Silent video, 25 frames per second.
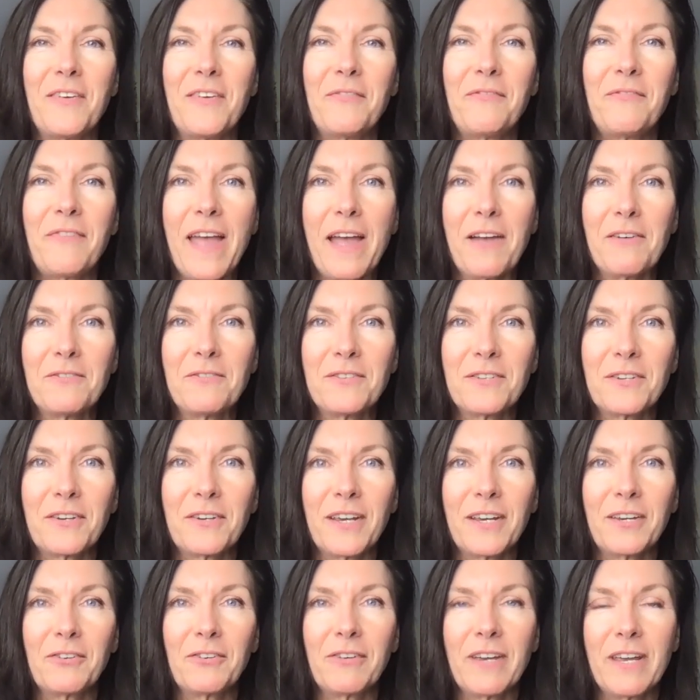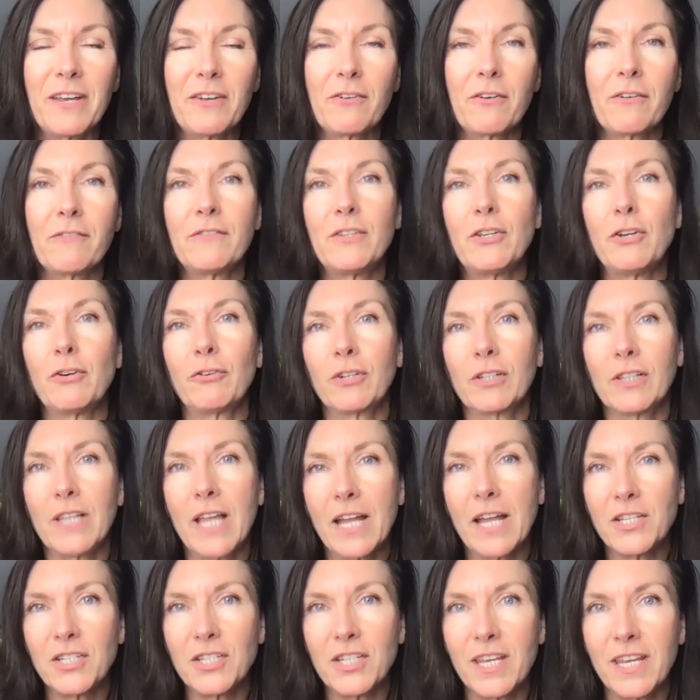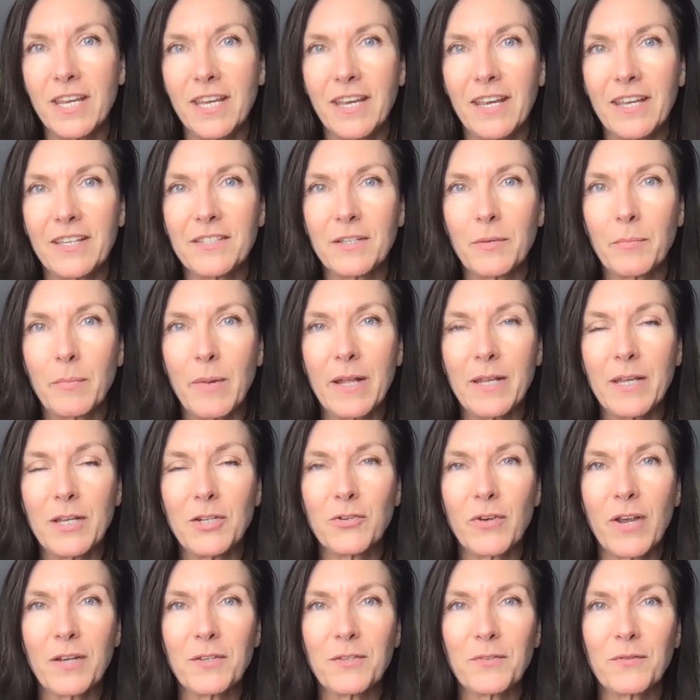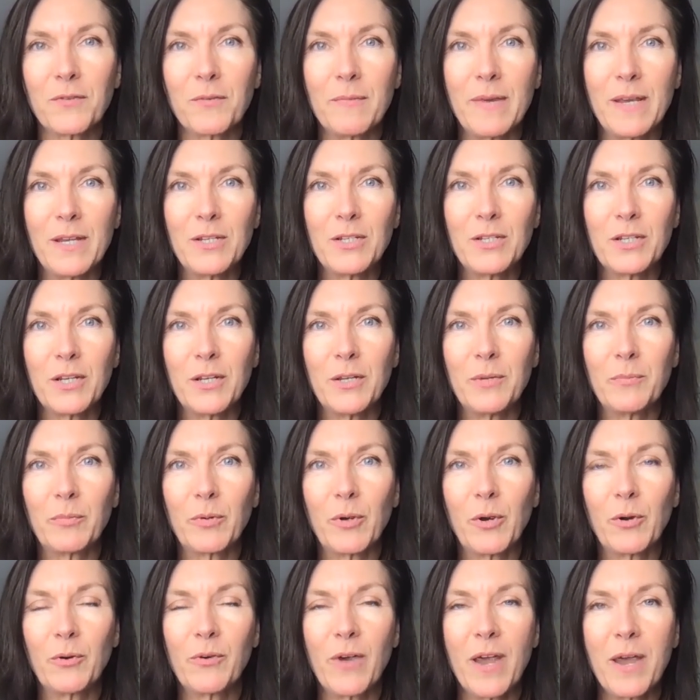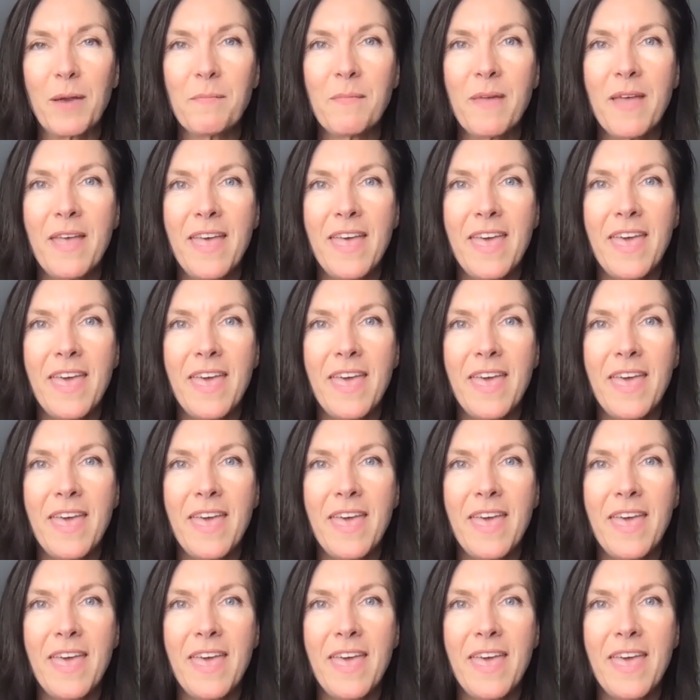founder and creator of Yogilachi. It's a body transformation program.